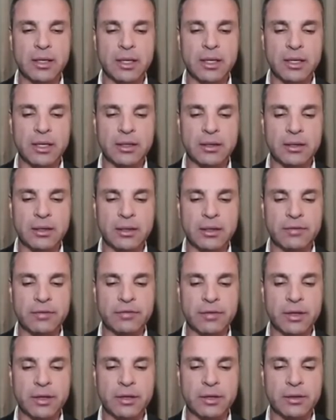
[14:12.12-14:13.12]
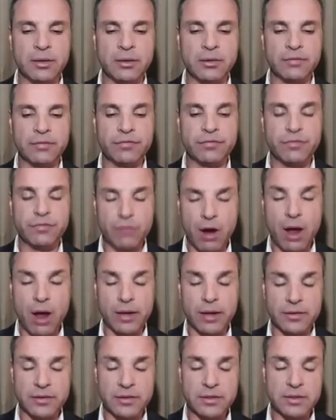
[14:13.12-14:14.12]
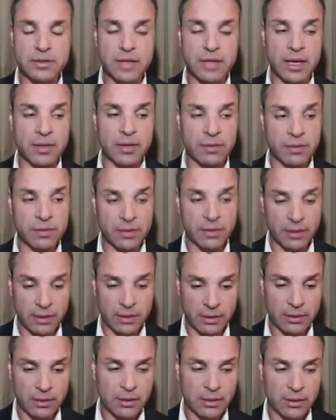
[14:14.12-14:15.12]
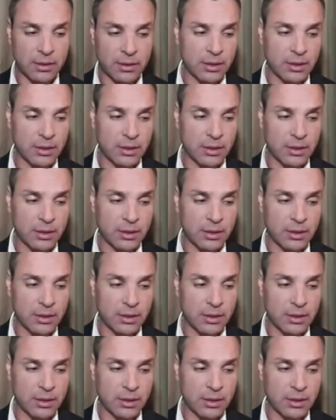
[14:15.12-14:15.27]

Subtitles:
in France and the